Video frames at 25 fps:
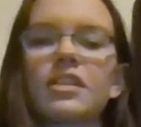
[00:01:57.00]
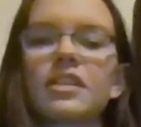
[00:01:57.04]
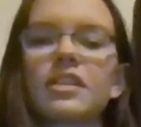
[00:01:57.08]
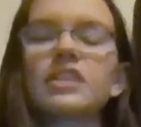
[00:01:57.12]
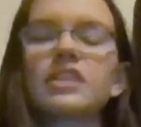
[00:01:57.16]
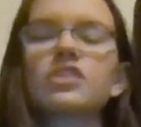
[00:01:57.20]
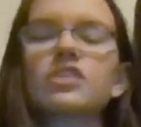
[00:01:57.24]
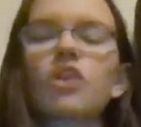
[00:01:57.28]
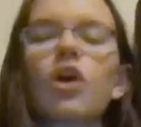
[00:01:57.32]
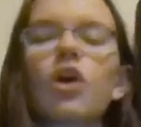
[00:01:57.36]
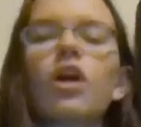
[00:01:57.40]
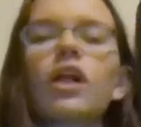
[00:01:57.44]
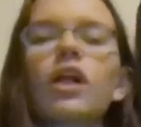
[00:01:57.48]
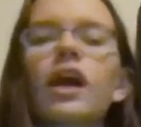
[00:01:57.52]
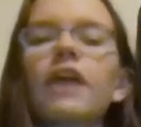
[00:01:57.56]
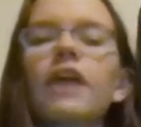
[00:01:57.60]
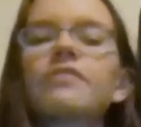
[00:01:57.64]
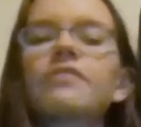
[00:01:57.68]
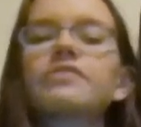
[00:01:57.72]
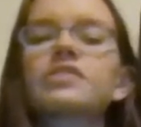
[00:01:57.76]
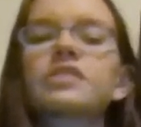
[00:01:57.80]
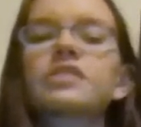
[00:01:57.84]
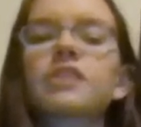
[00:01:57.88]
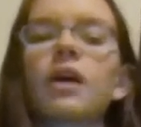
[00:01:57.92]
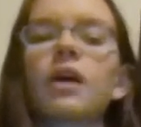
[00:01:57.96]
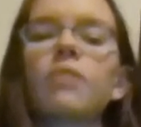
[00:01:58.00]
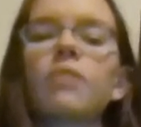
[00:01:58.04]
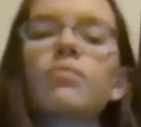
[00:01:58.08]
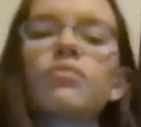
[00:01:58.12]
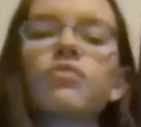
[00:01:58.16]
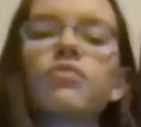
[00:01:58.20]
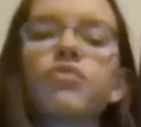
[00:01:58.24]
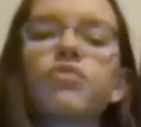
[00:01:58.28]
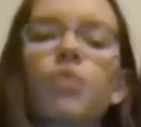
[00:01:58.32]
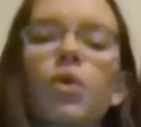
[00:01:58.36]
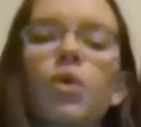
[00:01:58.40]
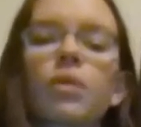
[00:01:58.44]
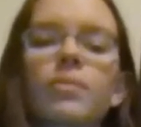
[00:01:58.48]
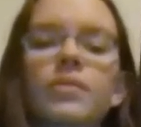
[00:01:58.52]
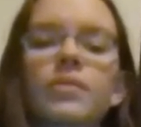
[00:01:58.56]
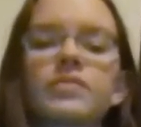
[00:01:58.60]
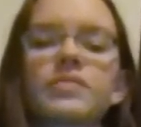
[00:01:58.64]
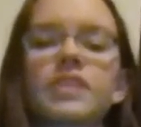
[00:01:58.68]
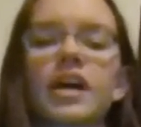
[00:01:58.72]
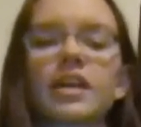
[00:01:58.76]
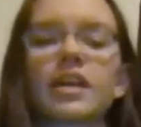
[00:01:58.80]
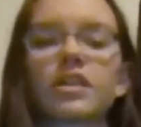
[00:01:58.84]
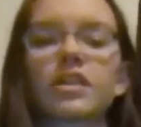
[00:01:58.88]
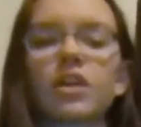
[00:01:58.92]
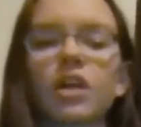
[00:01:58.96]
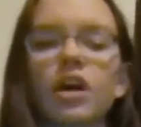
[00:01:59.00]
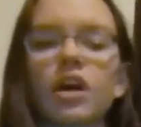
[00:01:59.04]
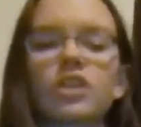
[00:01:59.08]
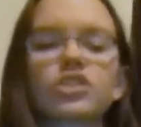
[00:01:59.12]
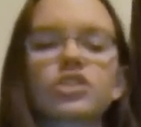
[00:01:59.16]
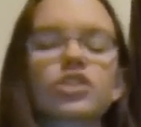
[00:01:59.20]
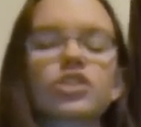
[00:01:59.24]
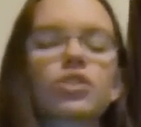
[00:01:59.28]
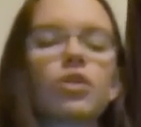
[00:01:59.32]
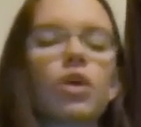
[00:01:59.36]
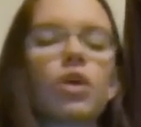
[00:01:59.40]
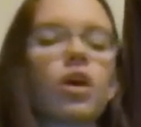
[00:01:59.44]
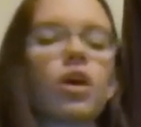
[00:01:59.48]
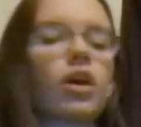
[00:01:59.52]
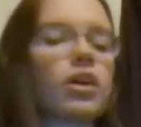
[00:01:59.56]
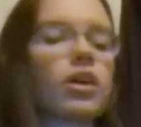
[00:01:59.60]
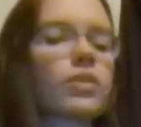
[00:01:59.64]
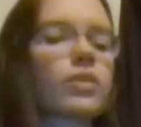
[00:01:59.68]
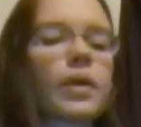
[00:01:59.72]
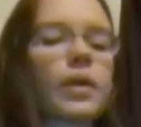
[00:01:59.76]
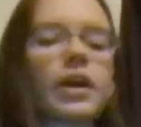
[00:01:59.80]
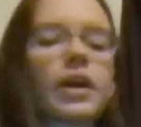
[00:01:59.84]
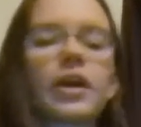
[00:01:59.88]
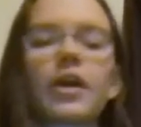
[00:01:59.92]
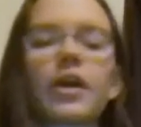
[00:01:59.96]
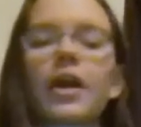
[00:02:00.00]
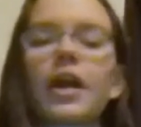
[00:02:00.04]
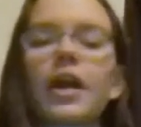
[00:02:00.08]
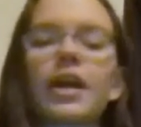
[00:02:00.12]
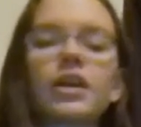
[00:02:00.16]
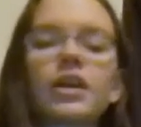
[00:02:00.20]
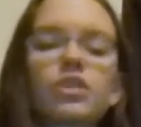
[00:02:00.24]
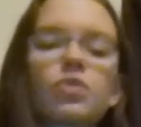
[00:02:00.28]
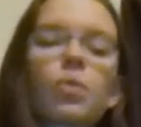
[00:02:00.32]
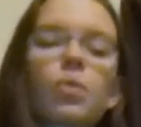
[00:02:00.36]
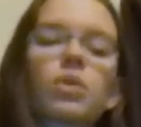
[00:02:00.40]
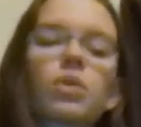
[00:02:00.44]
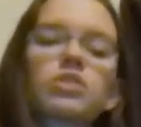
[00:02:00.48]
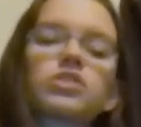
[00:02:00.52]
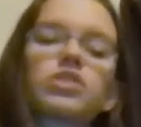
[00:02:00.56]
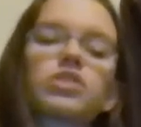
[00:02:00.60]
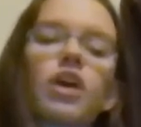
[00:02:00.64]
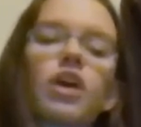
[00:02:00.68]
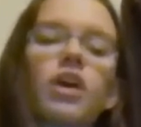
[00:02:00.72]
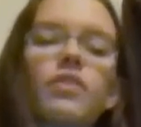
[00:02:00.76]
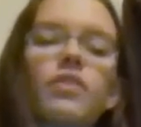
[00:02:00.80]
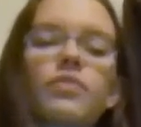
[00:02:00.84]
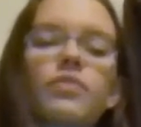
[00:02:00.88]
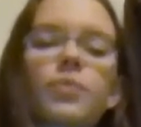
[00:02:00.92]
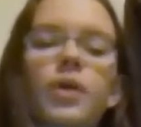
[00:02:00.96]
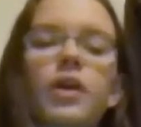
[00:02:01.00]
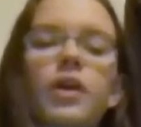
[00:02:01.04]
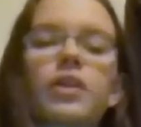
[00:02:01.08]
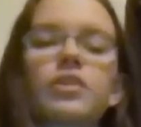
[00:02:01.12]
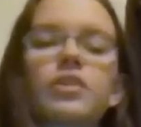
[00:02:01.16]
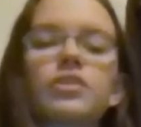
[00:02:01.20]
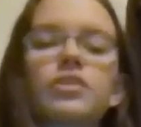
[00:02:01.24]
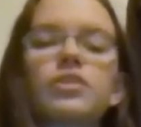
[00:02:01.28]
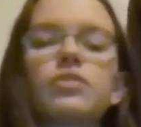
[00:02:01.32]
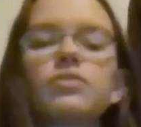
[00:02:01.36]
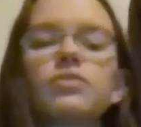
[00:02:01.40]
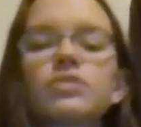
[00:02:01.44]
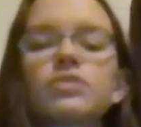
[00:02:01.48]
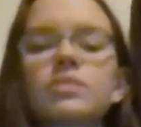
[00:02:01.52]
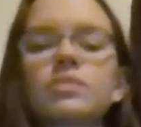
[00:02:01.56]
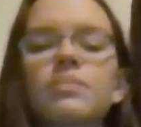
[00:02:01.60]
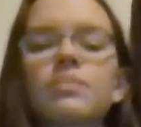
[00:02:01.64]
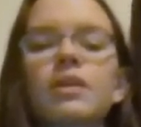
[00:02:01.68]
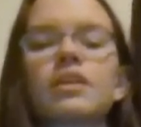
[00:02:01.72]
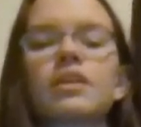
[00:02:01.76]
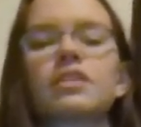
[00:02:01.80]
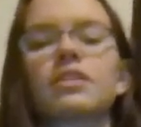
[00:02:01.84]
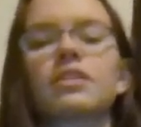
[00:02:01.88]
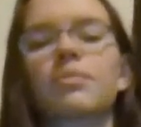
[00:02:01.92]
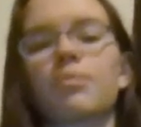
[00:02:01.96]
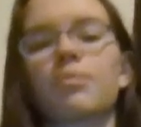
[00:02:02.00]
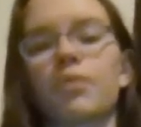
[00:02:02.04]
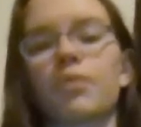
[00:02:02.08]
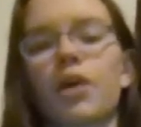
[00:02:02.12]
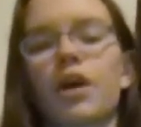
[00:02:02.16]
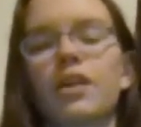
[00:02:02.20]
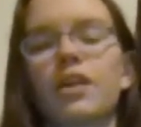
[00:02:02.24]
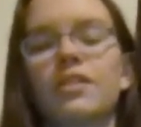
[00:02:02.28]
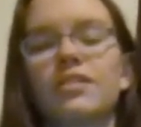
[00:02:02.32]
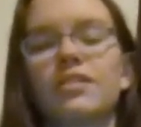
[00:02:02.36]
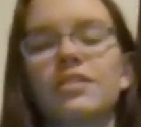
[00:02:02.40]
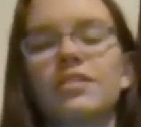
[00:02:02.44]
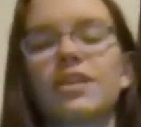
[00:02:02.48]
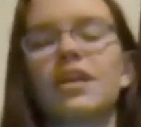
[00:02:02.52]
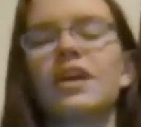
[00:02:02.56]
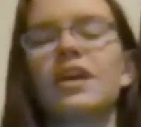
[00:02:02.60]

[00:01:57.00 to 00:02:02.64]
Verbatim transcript: These all have some form of technological hardware and or software used to make them run,